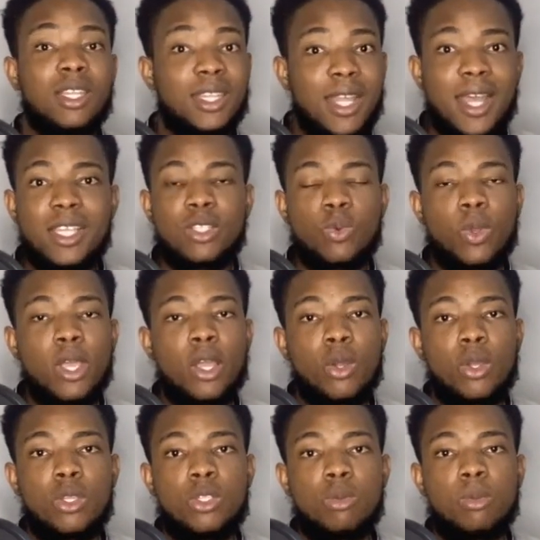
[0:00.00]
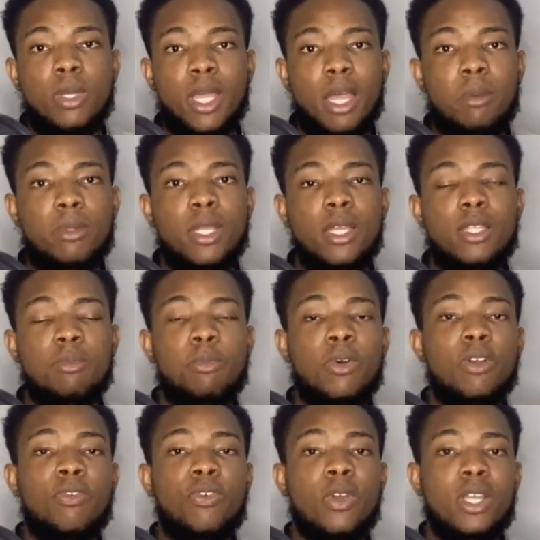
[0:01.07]
That's where you're going to be capped at.
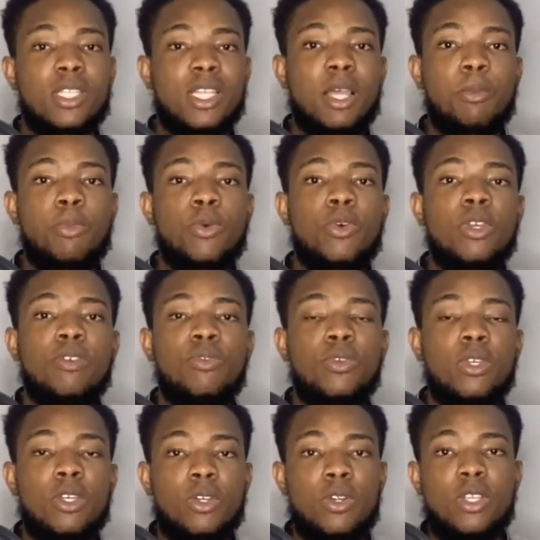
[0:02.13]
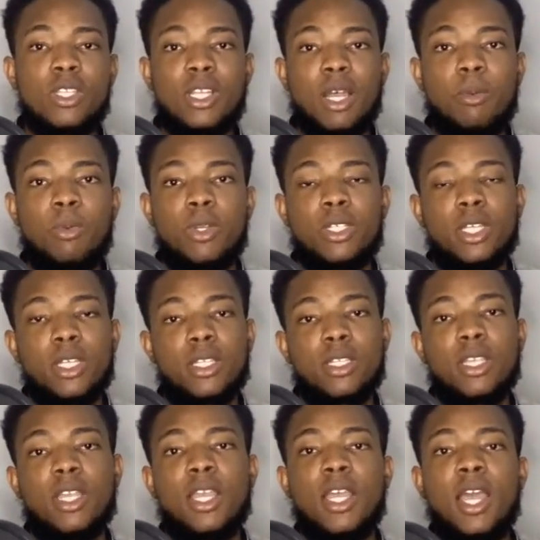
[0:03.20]
But for example, if you increase that budget
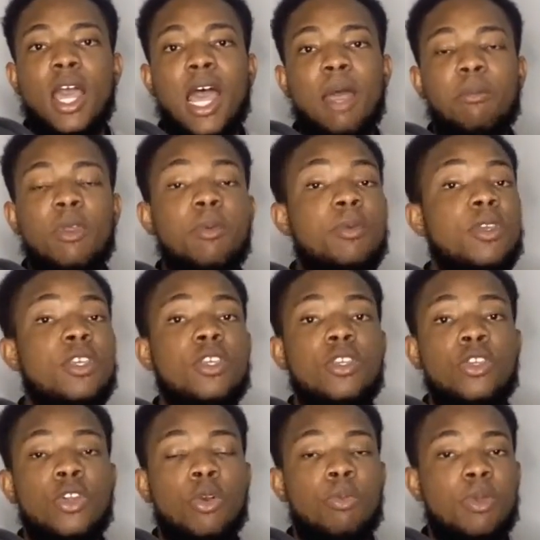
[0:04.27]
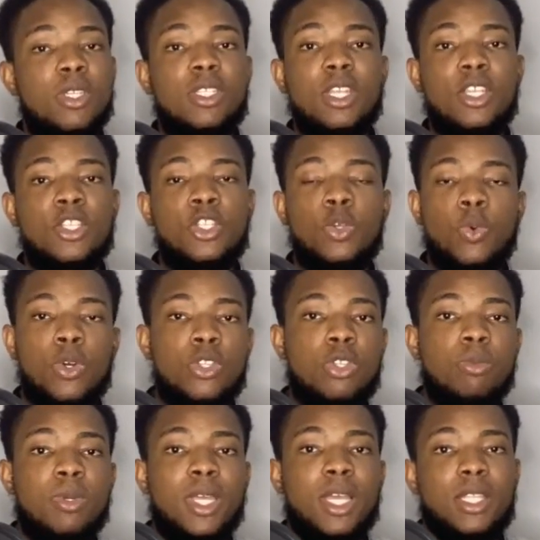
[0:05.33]
and maybe your business, you want
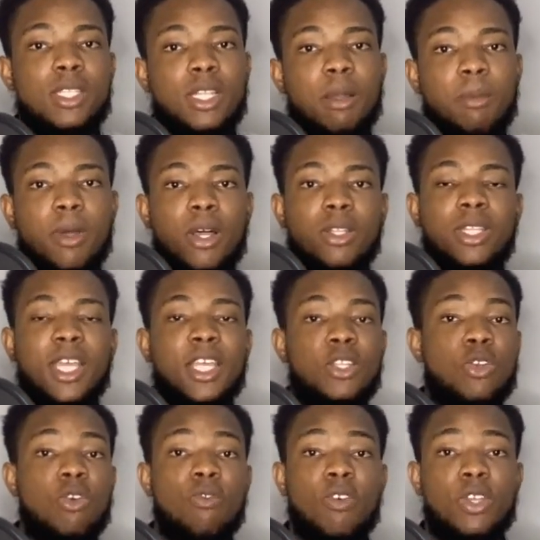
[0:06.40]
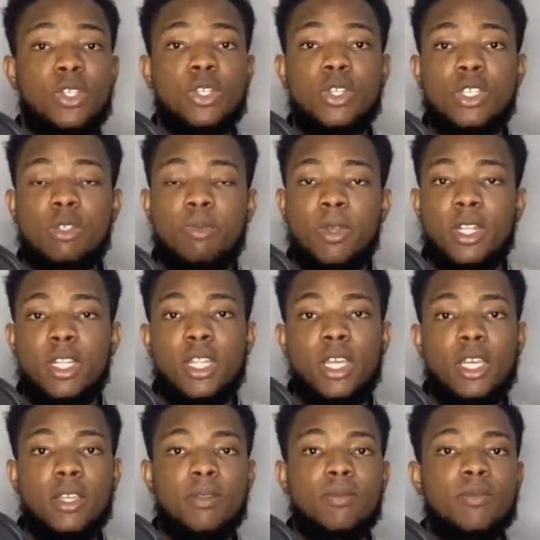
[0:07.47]
to be getting about 10 conversions per
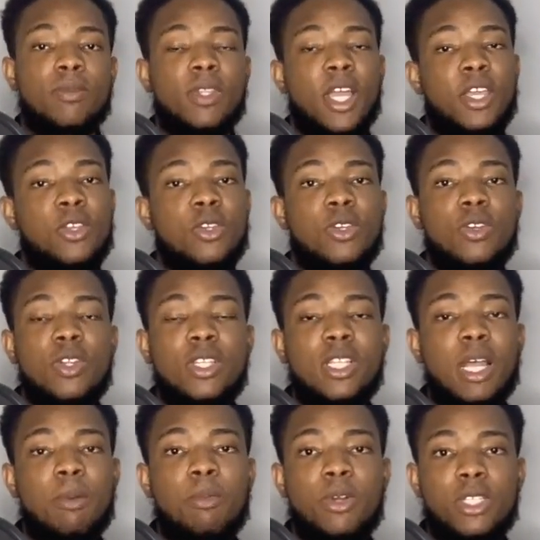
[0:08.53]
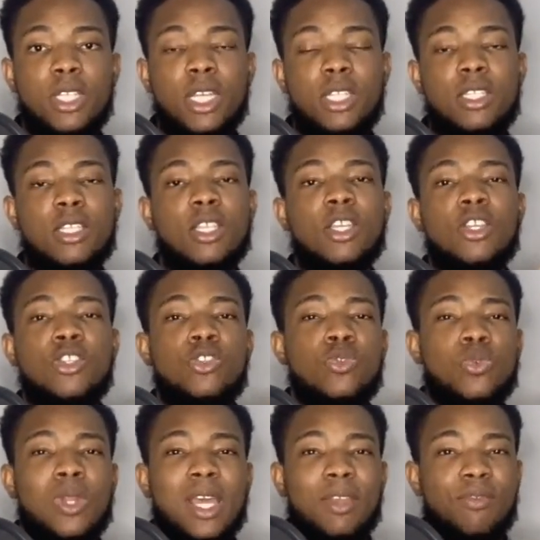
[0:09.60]
day, and you increase that budget
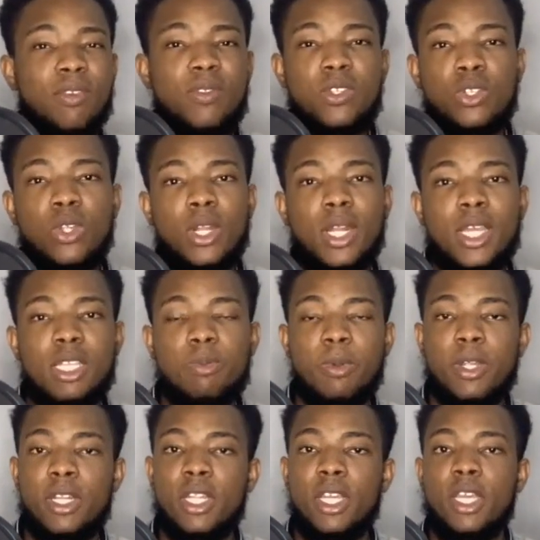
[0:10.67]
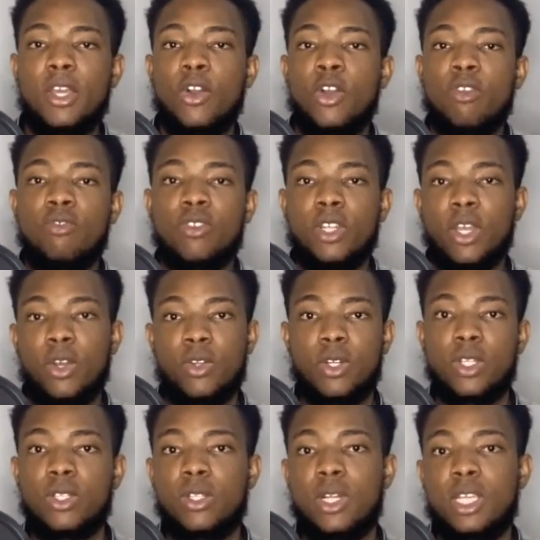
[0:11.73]
to like $50 per day or even
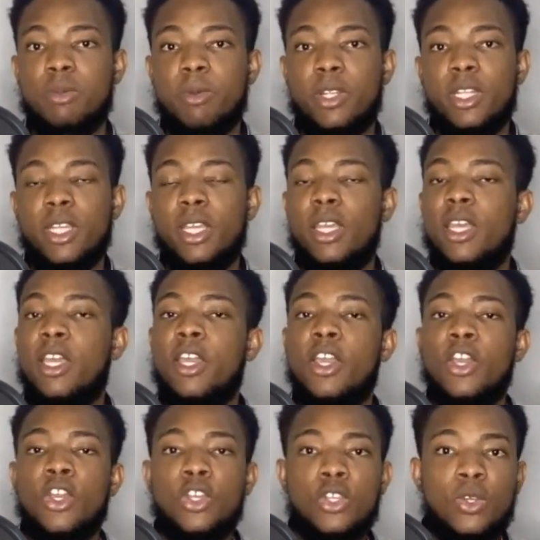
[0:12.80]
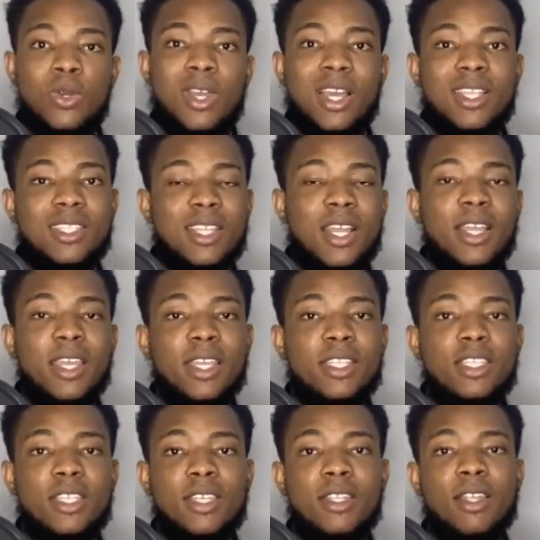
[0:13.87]
$100 per day, you can start
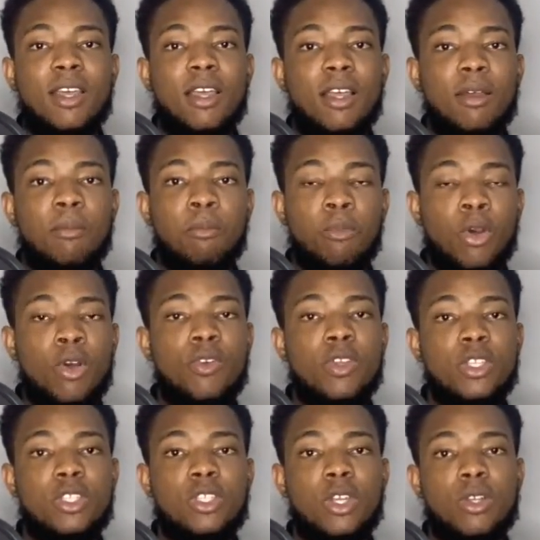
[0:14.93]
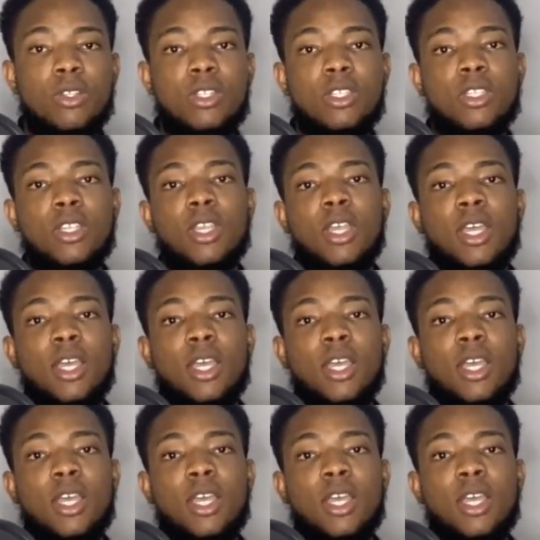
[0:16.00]
getting more results